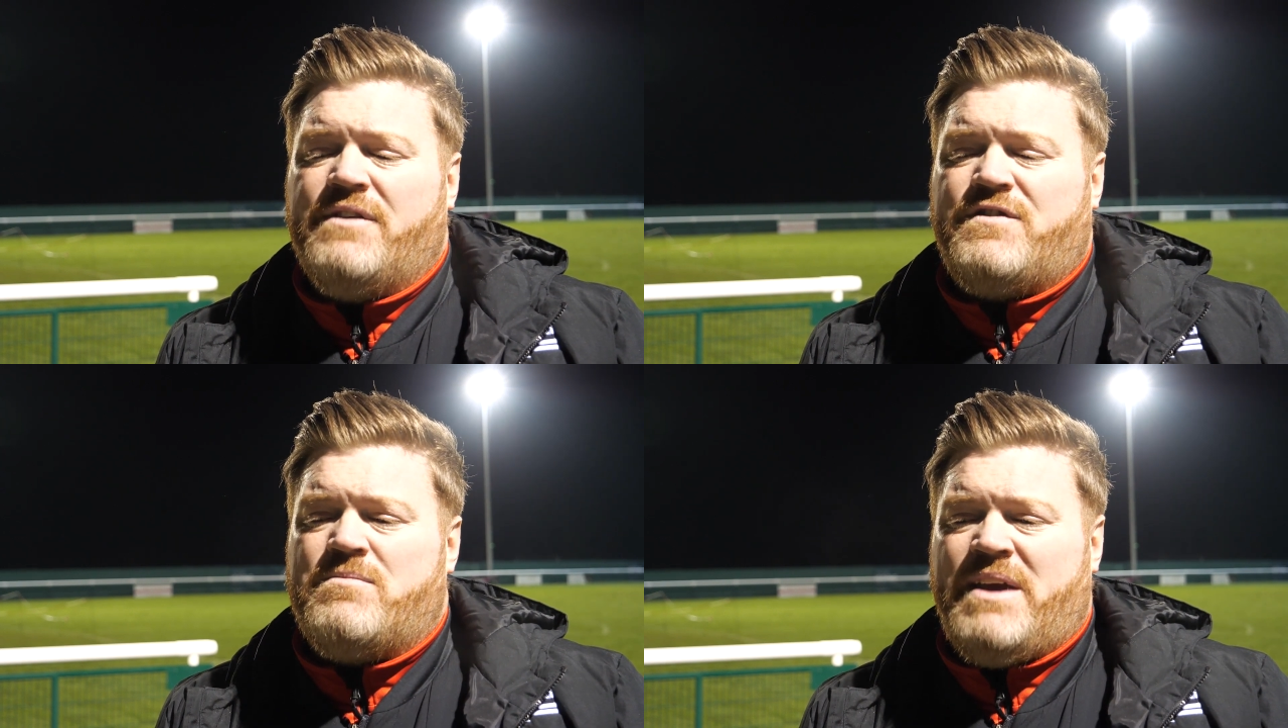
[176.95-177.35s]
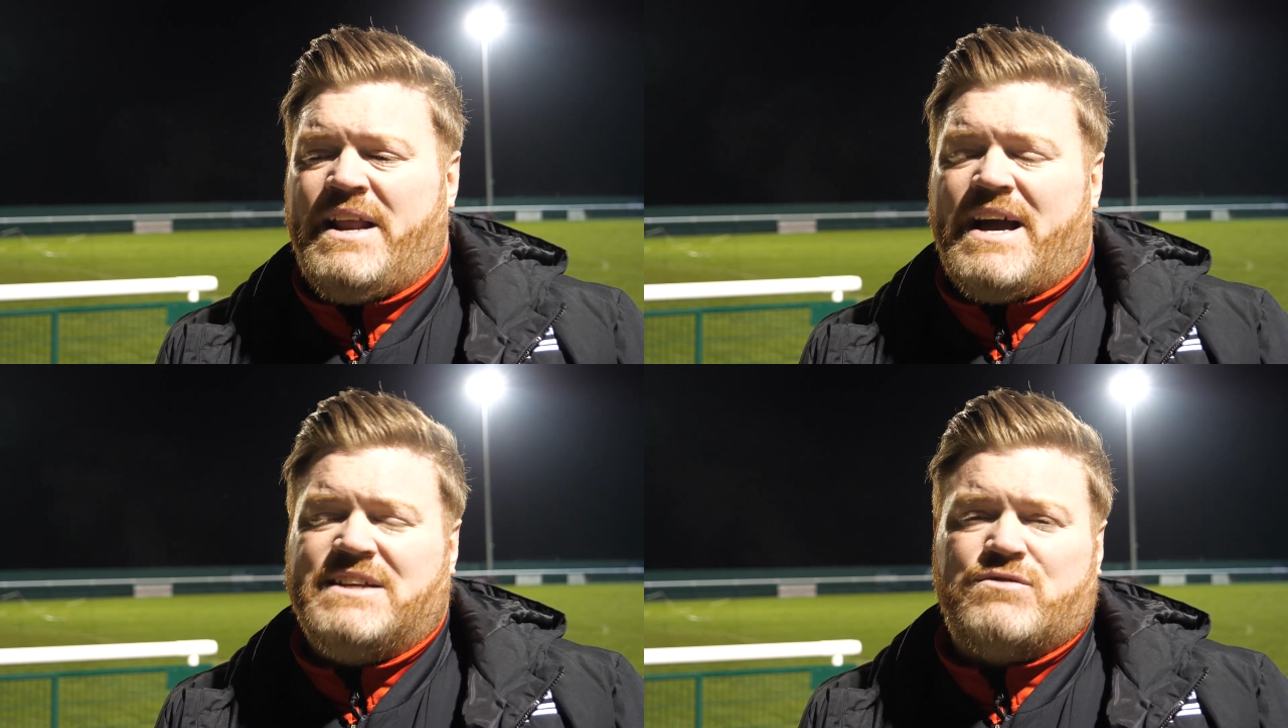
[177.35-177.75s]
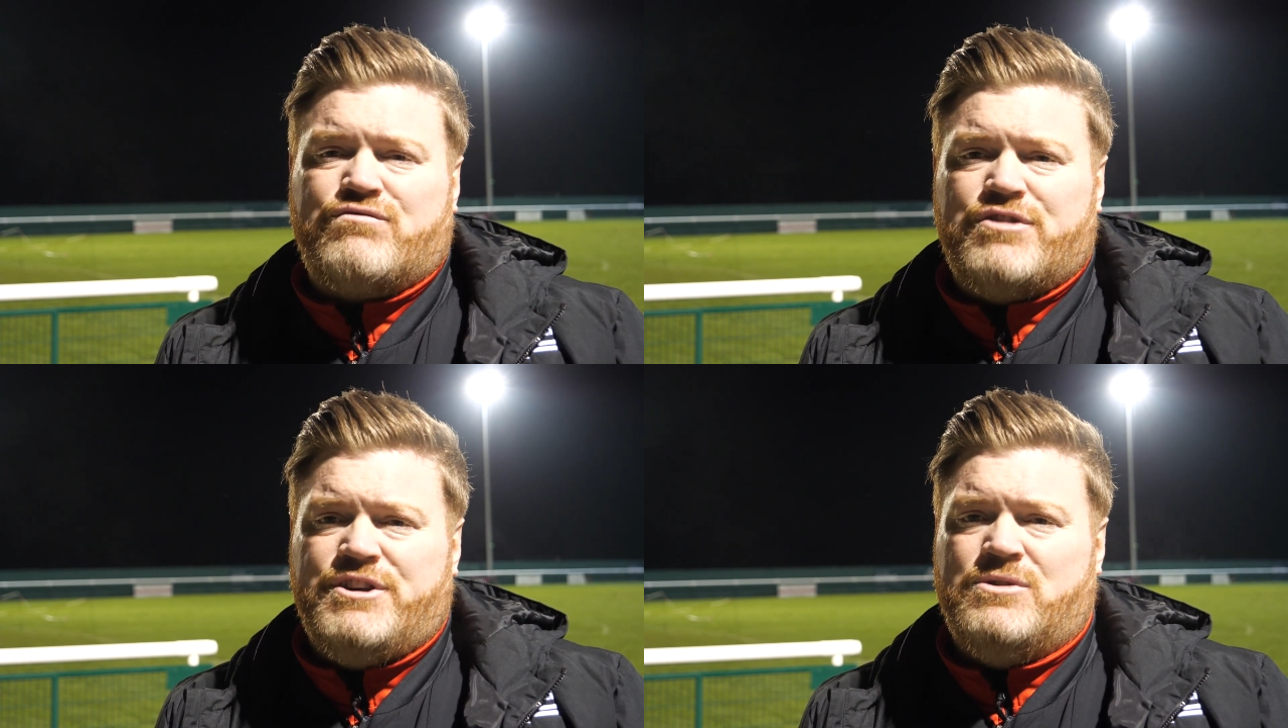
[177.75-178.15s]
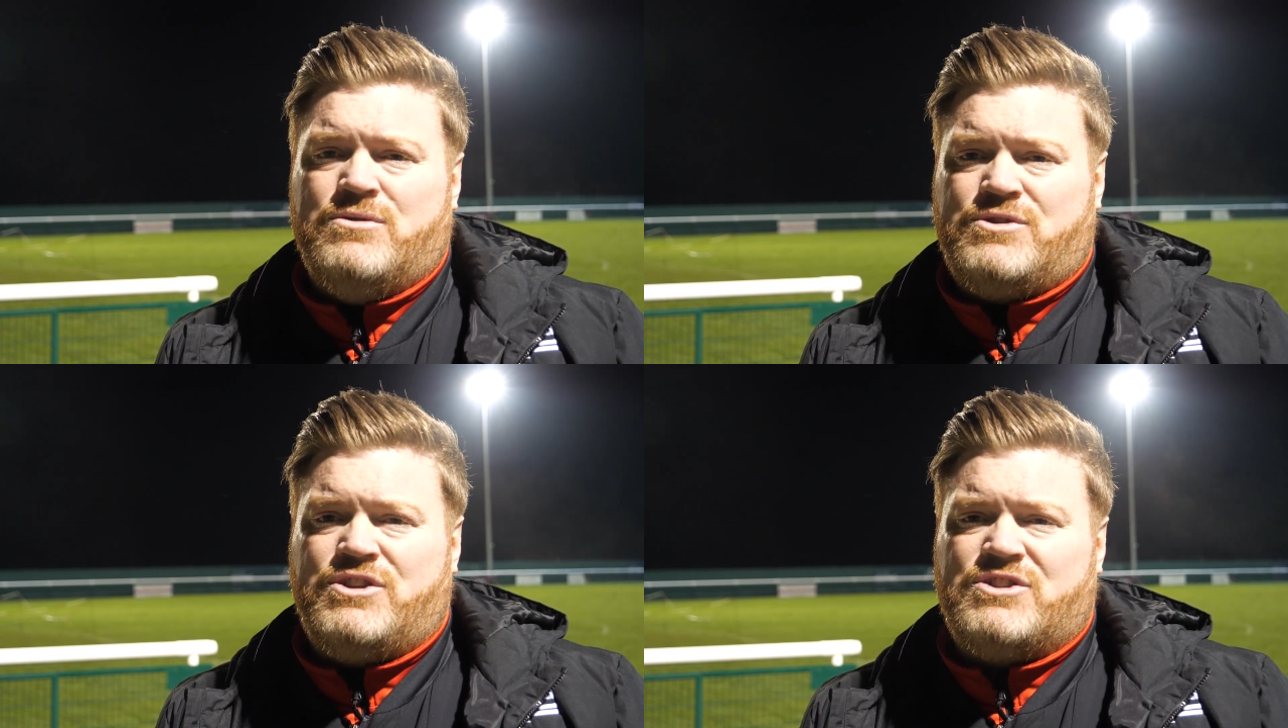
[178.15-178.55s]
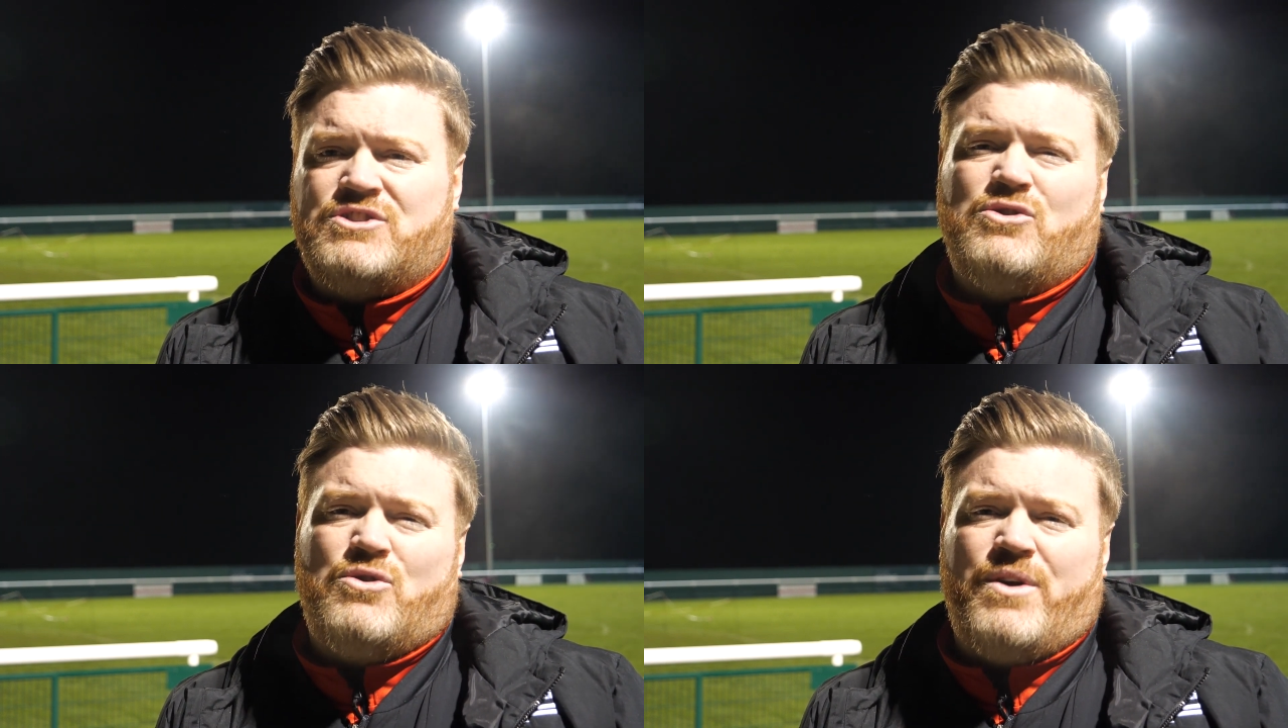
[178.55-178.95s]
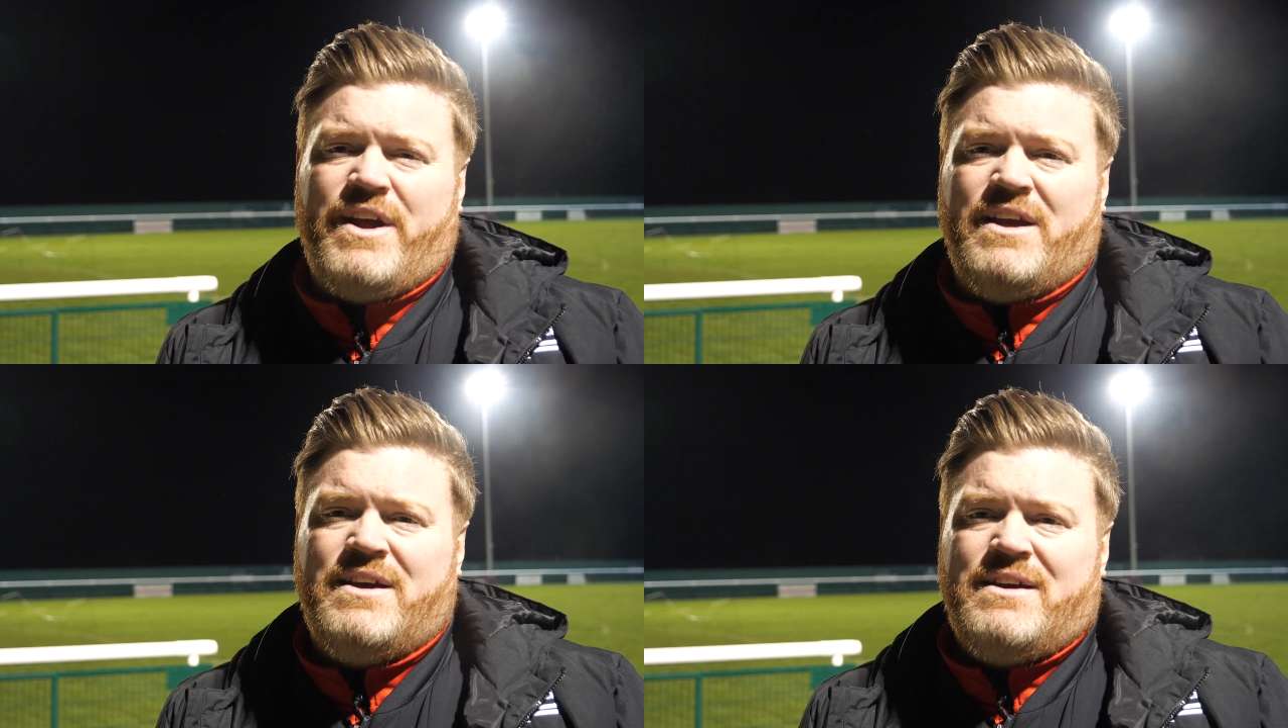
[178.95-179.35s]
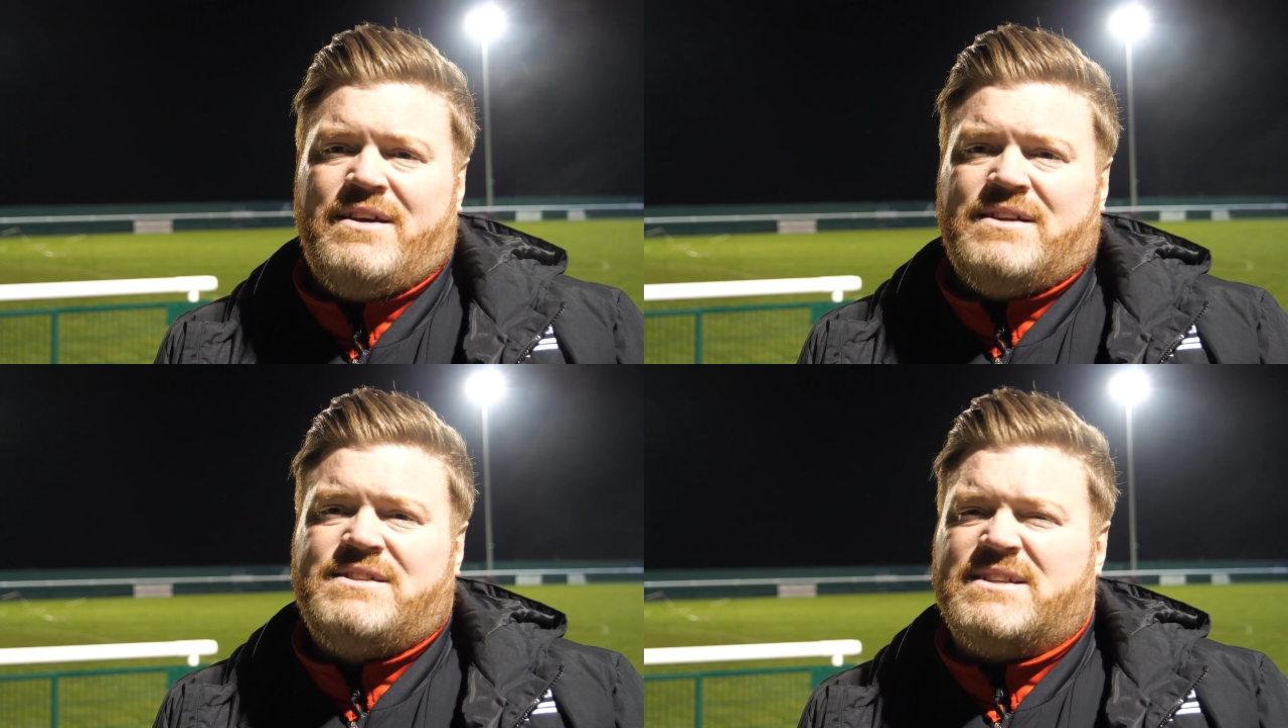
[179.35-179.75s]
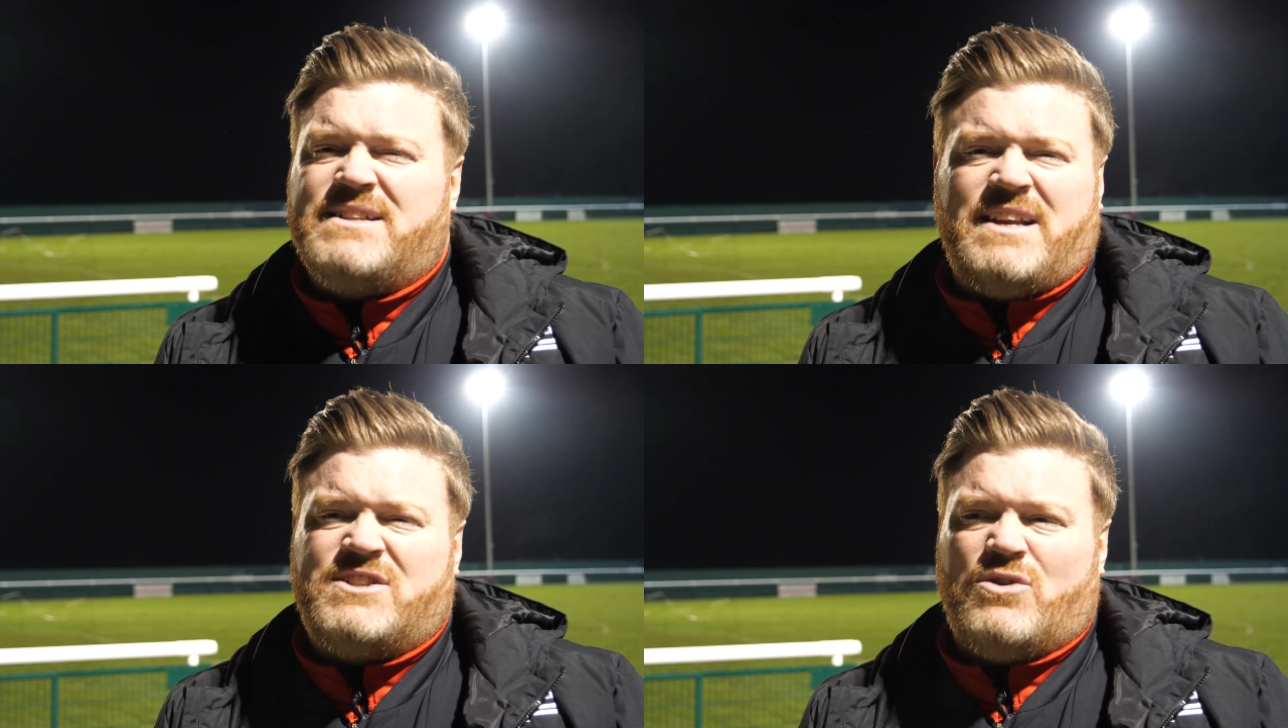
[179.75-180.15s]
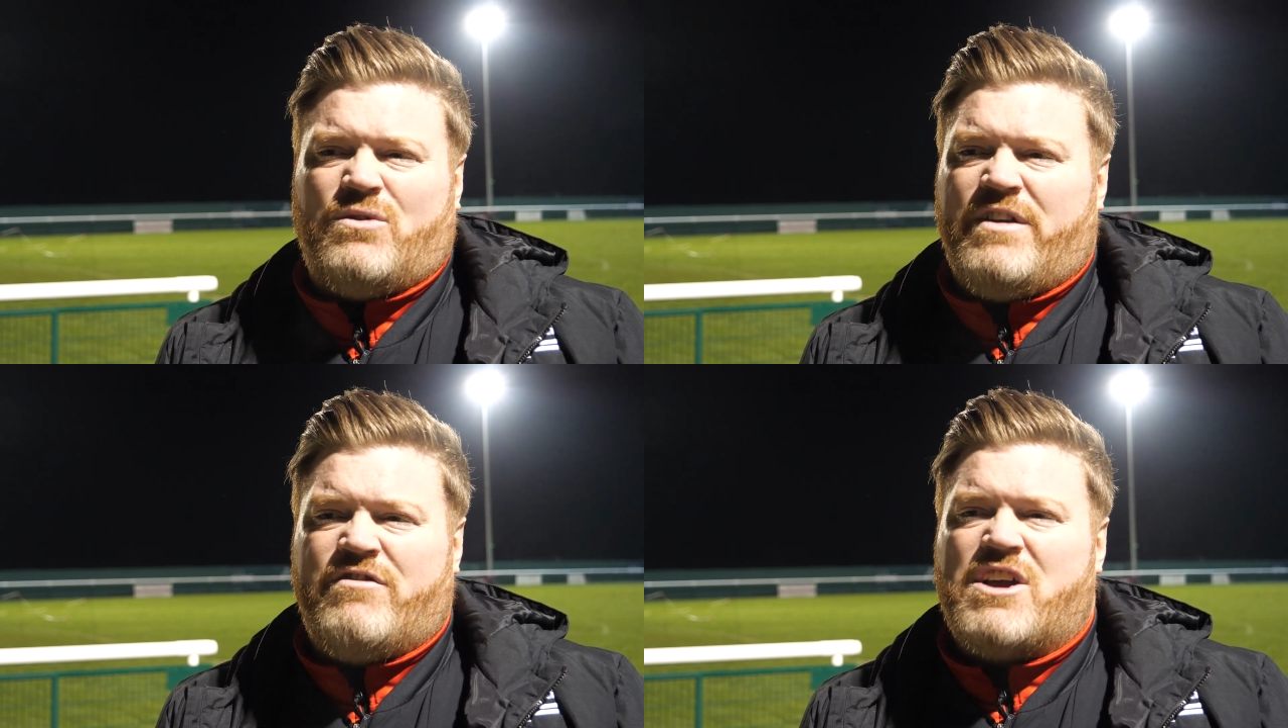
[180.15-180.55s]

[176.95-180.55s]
for me that is a real success story,